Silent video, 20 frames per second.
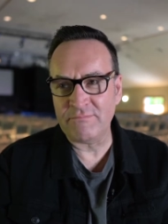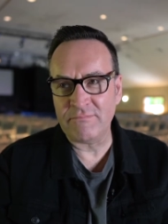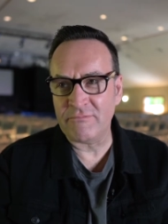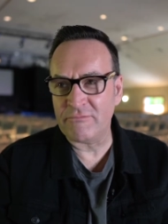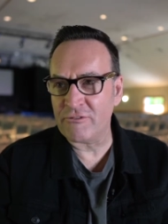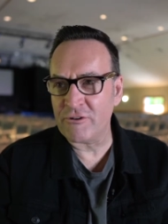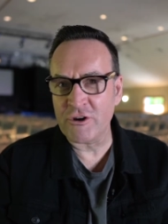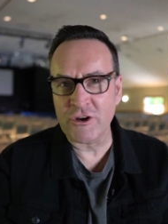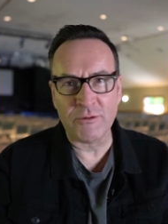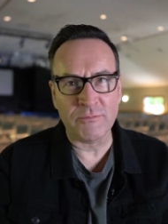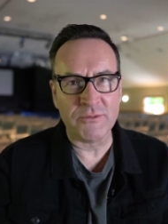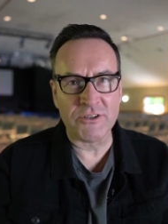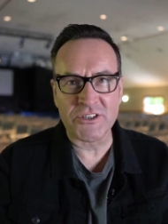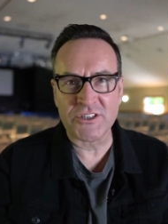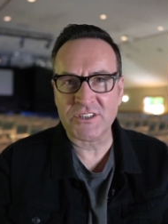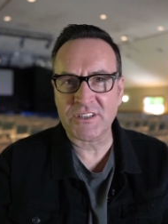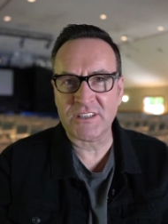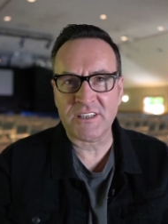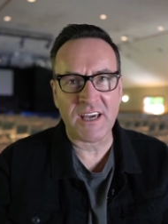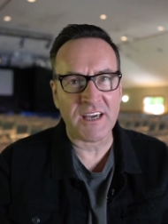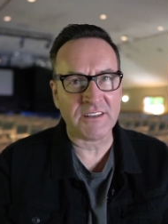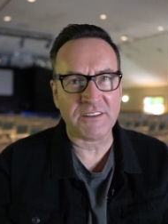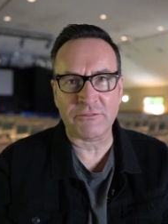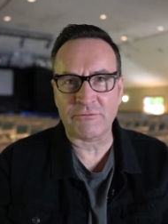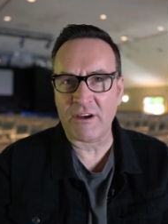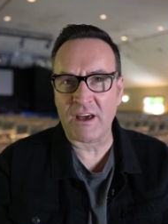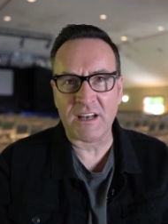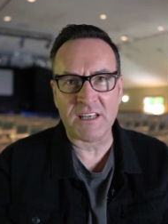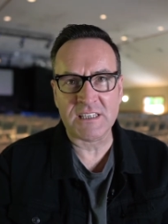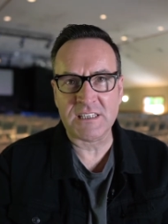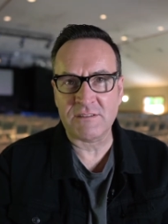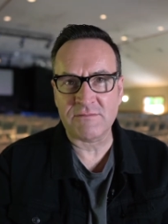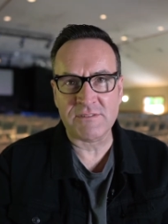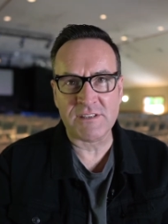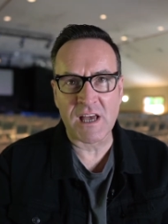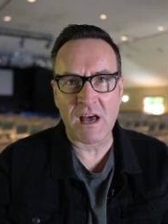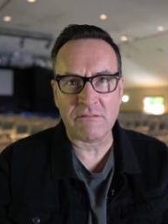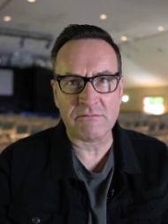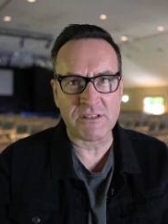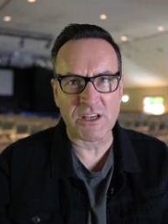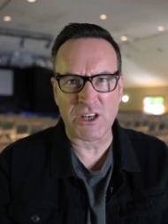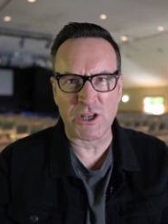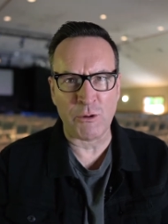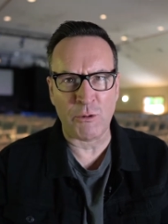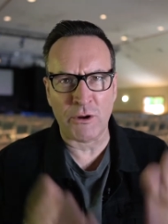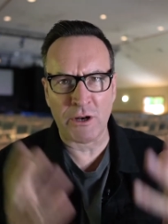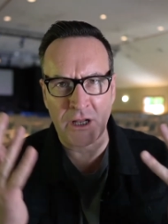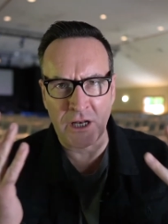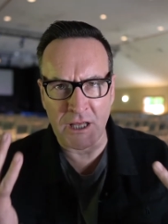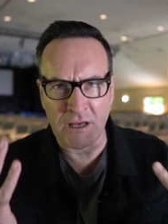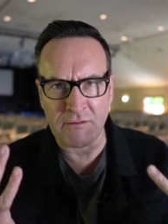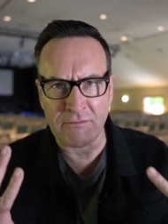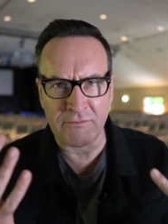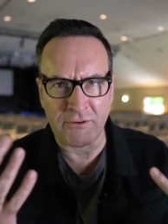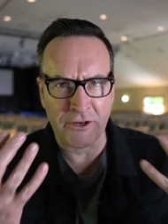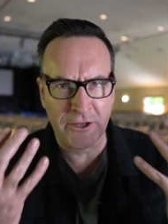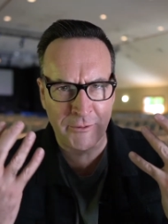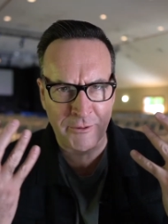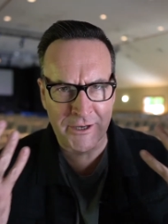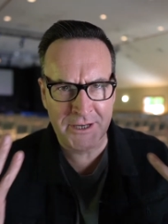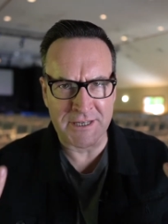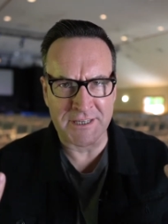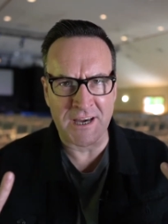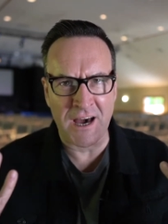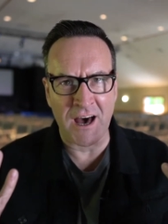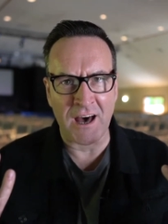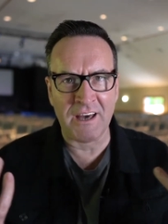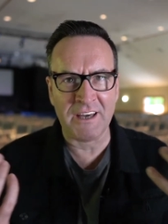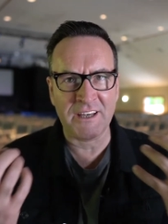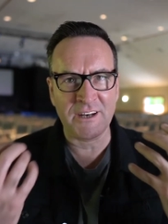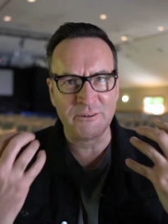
room and just kick the relatives out and say, do you want to live or do you want to die?